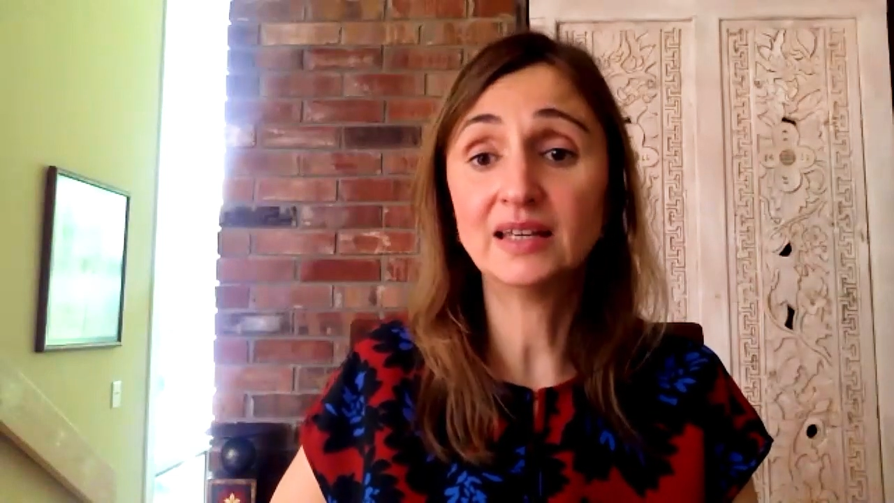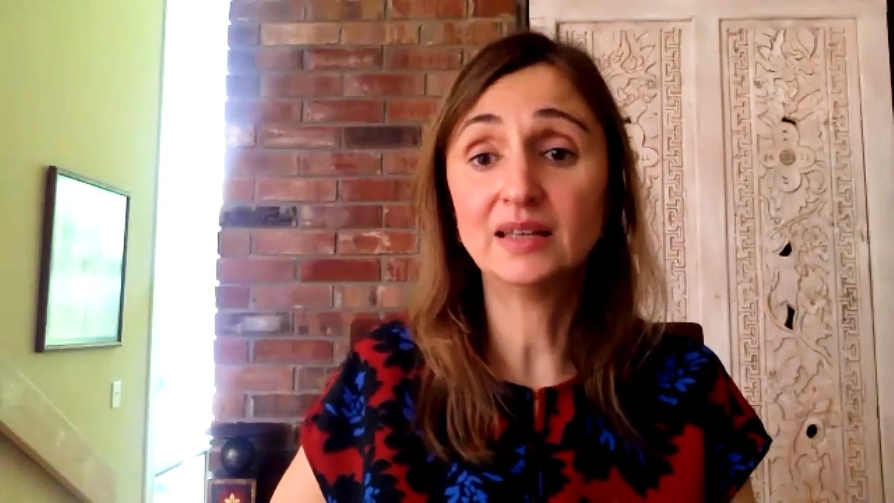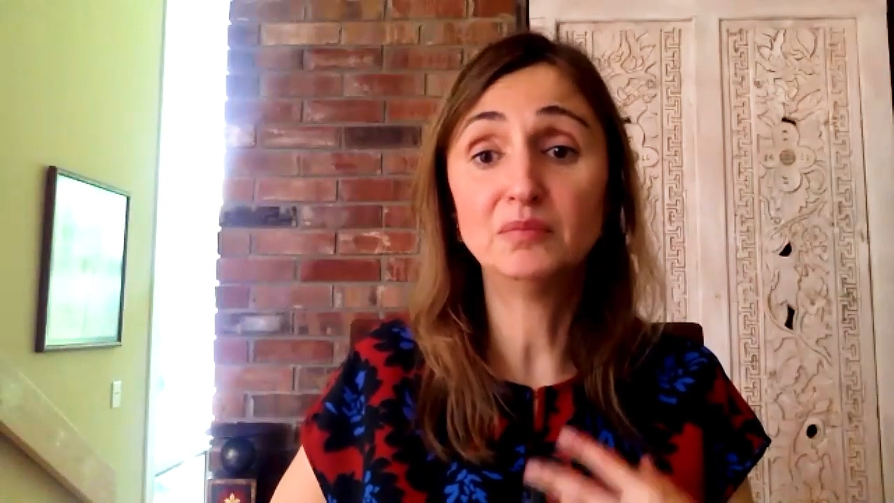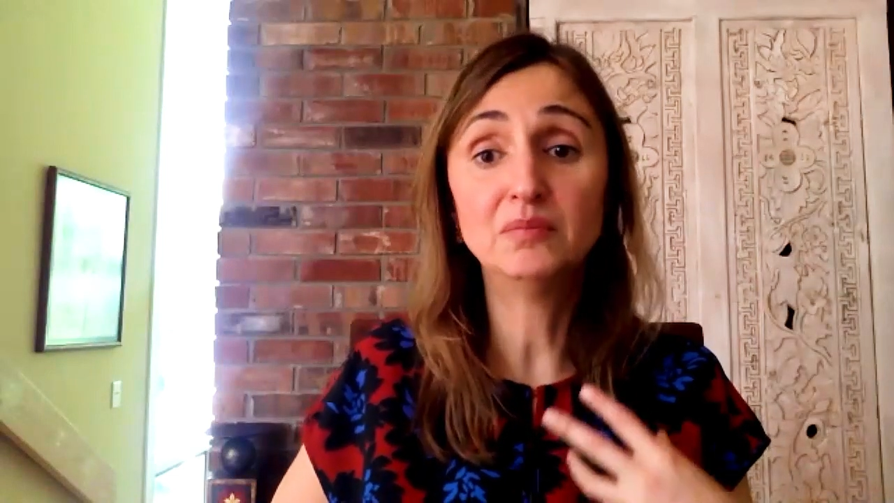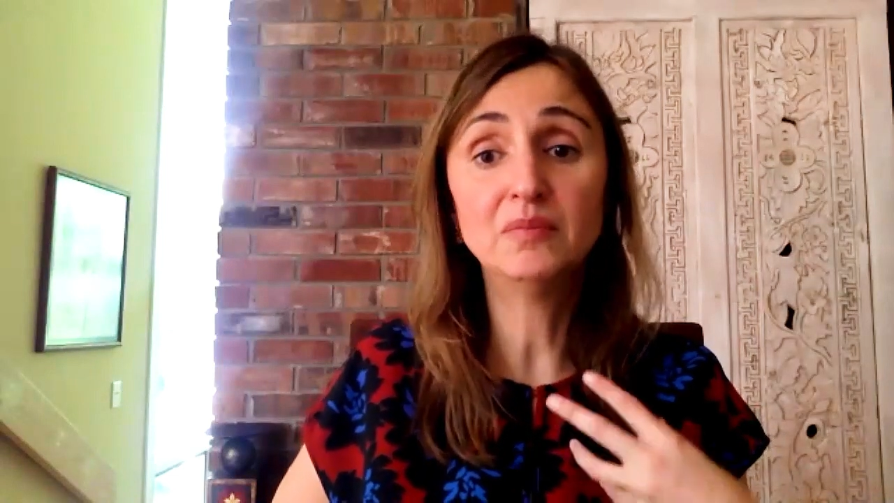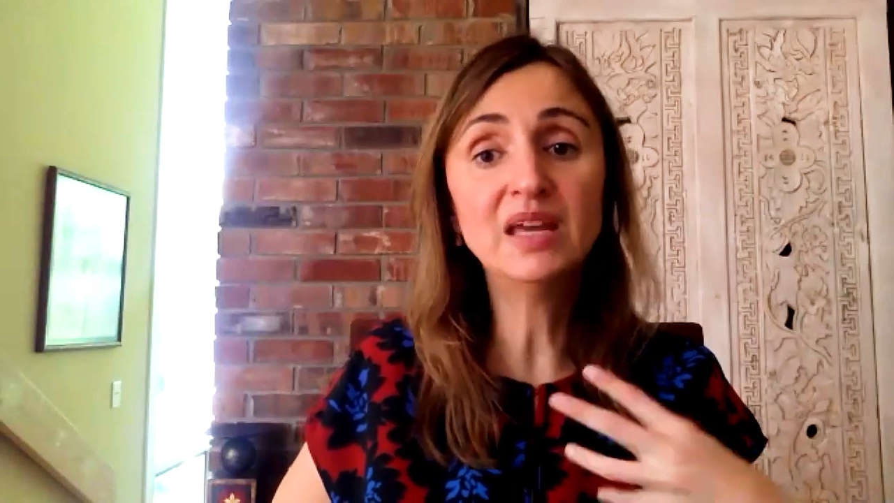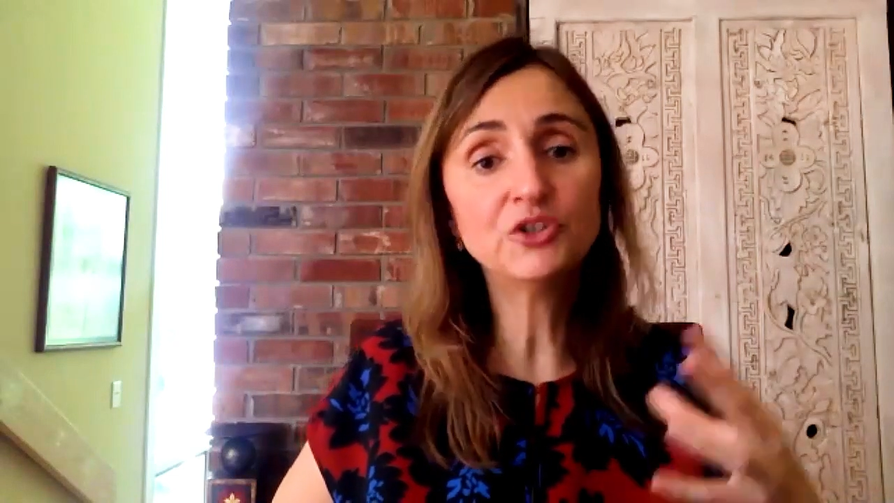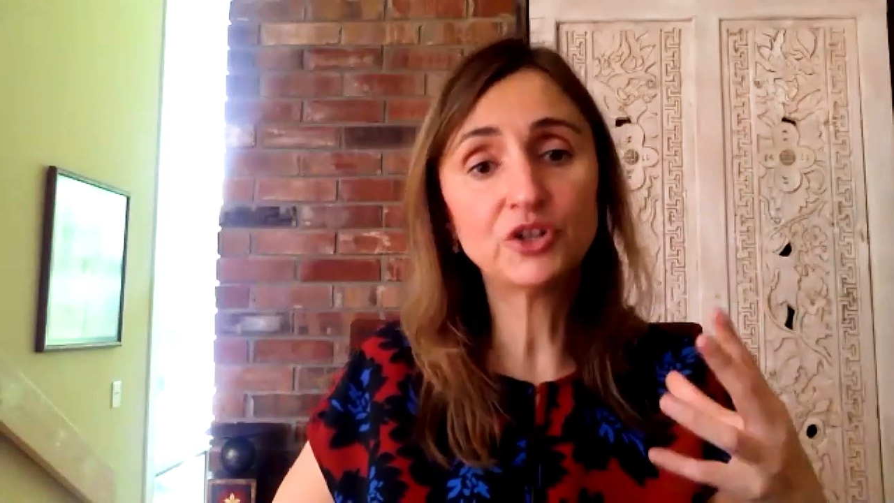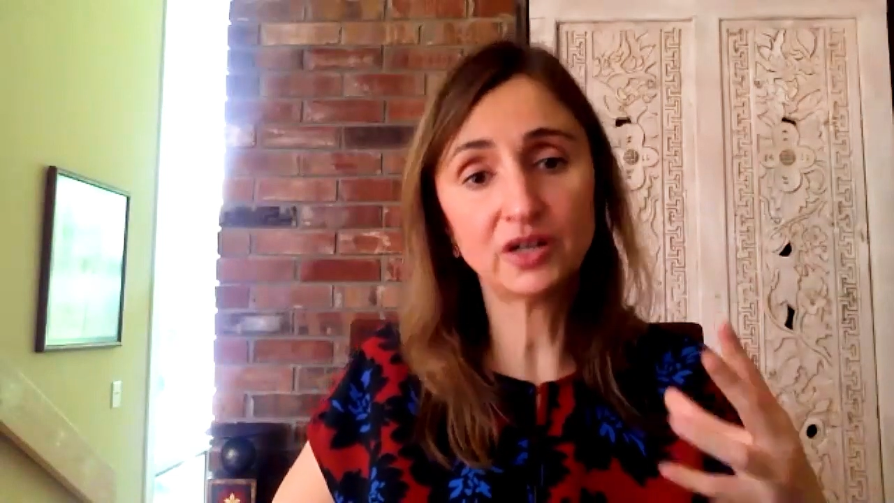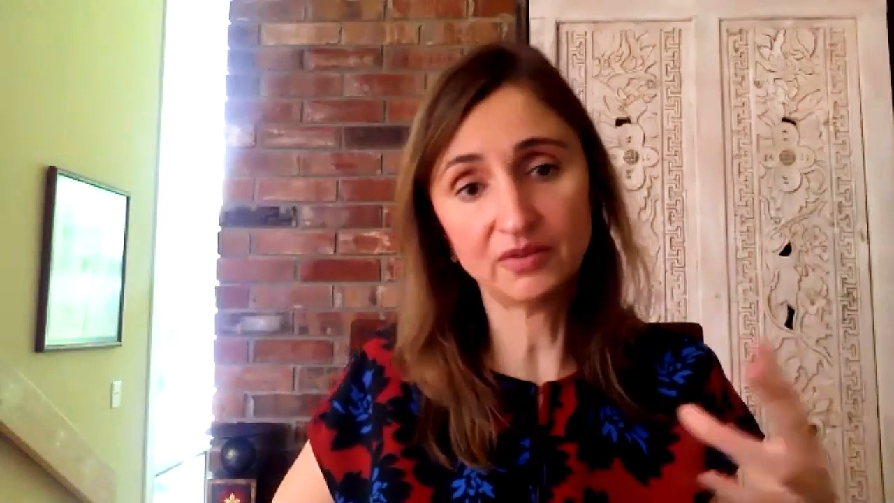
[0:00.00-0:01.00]
a
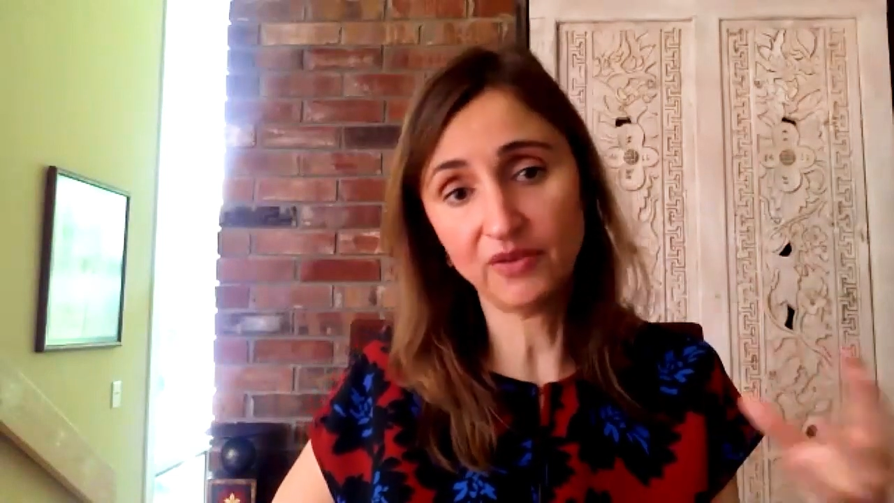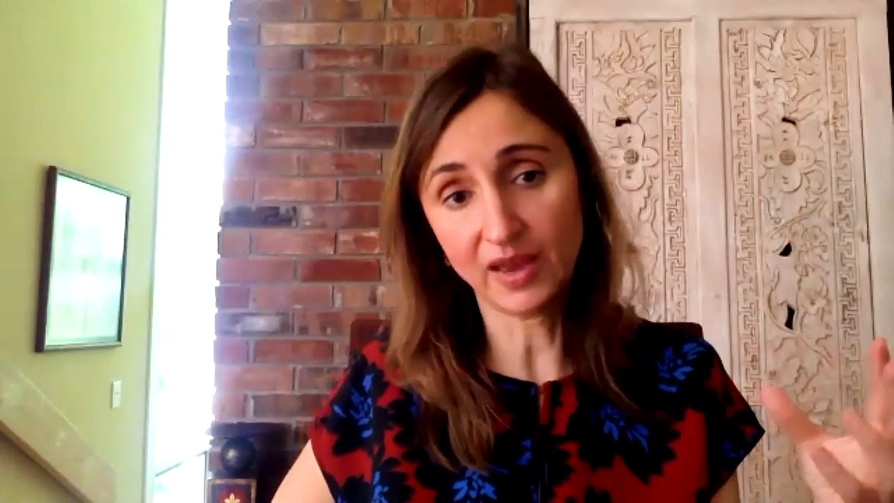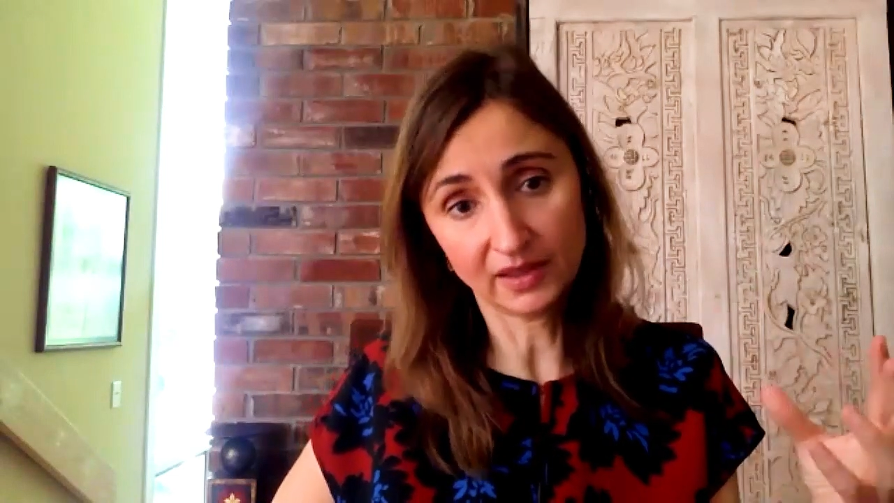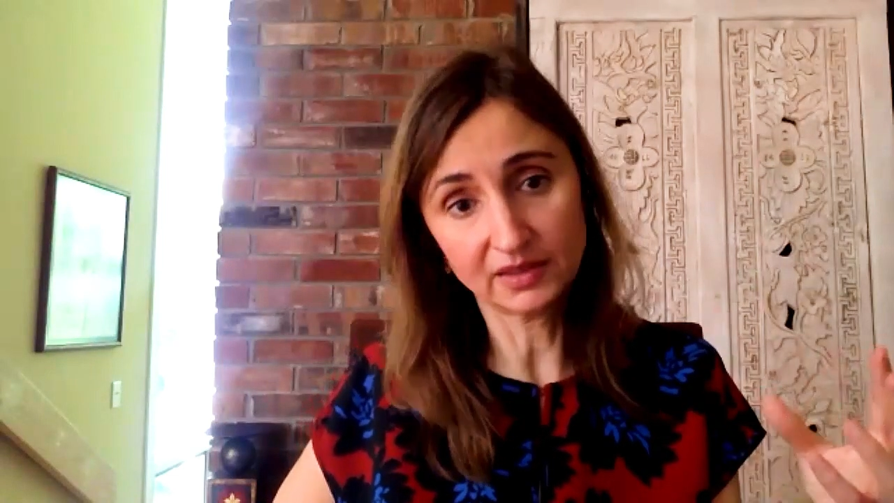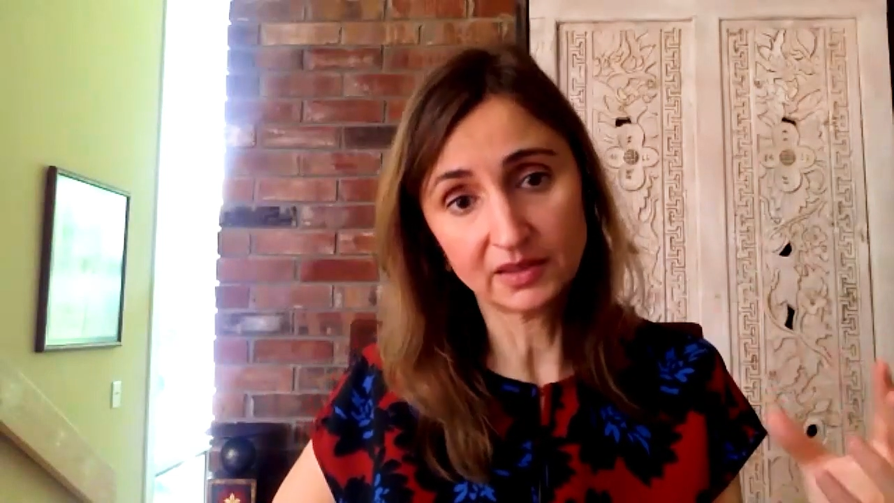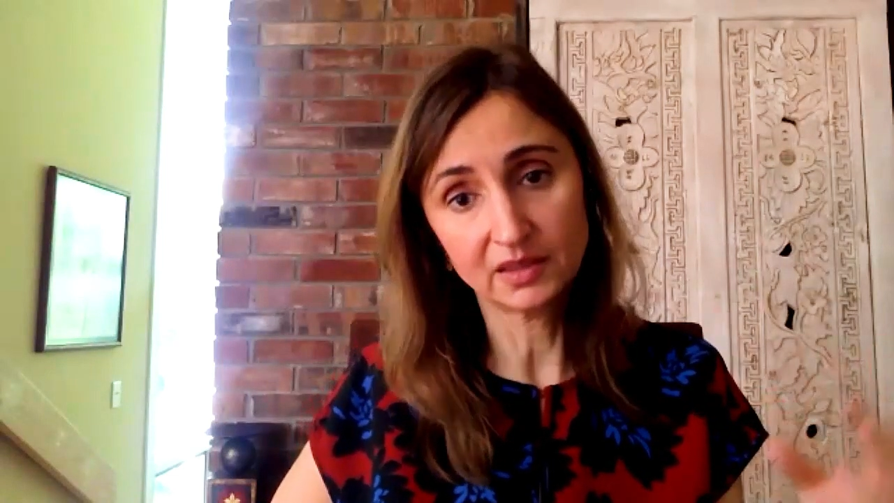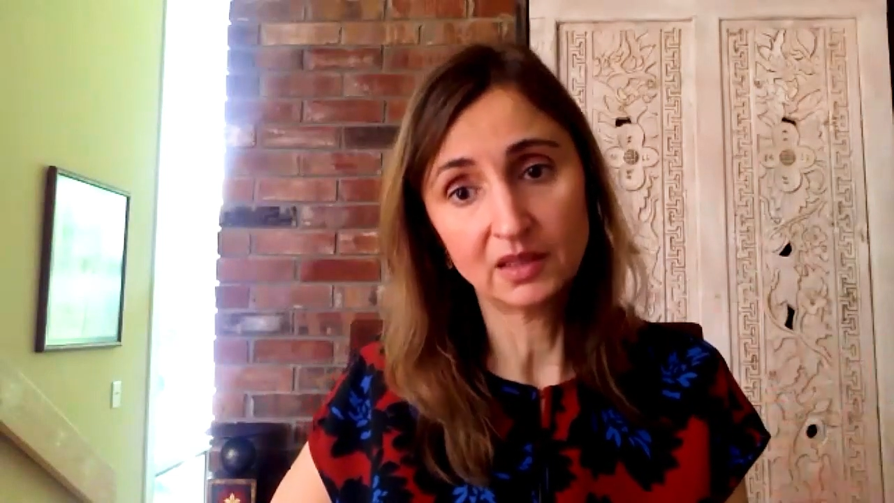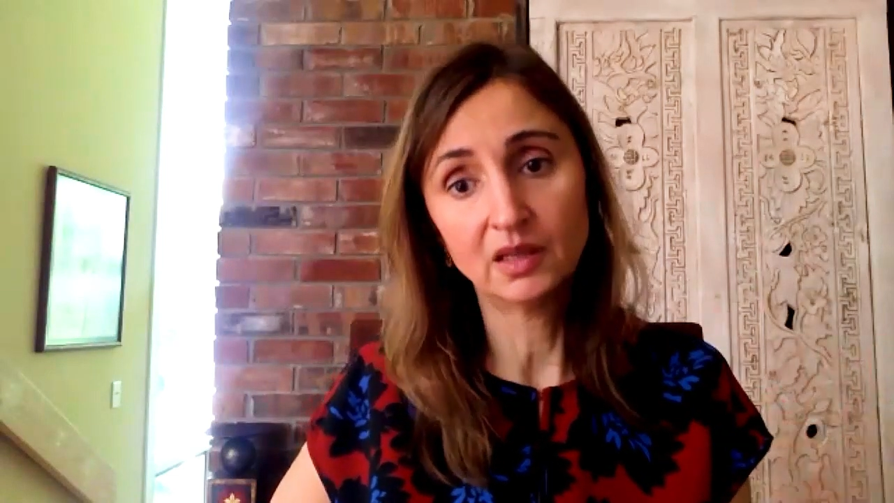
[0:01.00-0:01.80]
major effect